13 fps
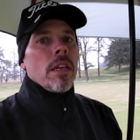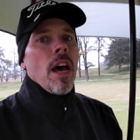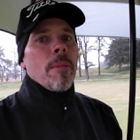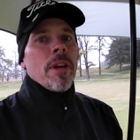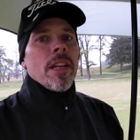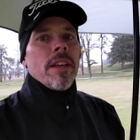
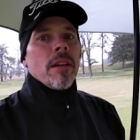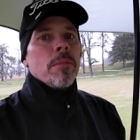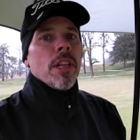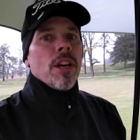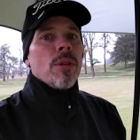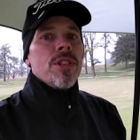Comment down
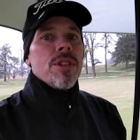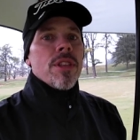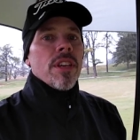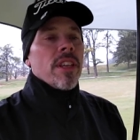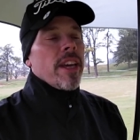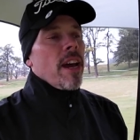below what you
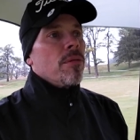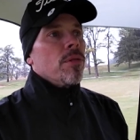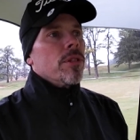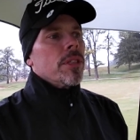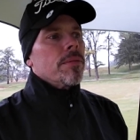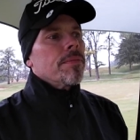think of that
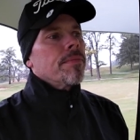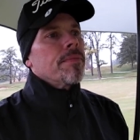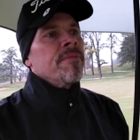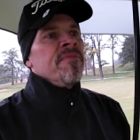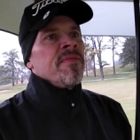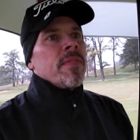ruling.
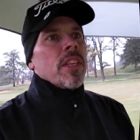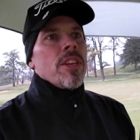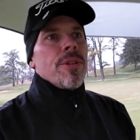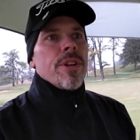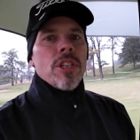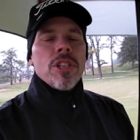
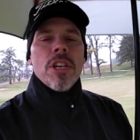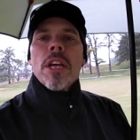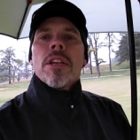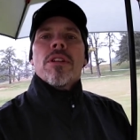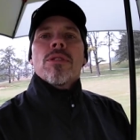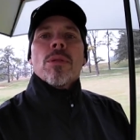U S G
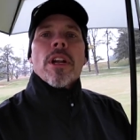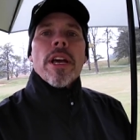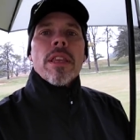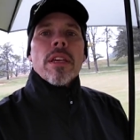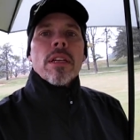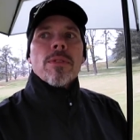A knows what
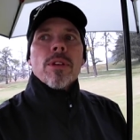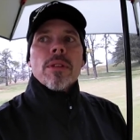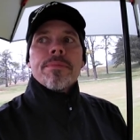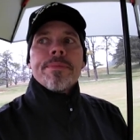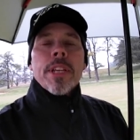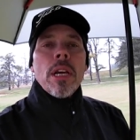I think of it.
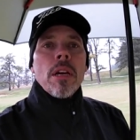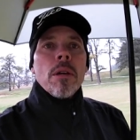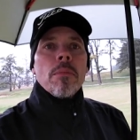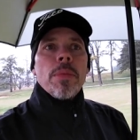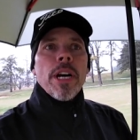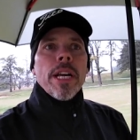
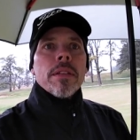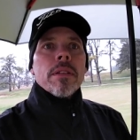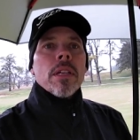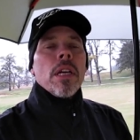But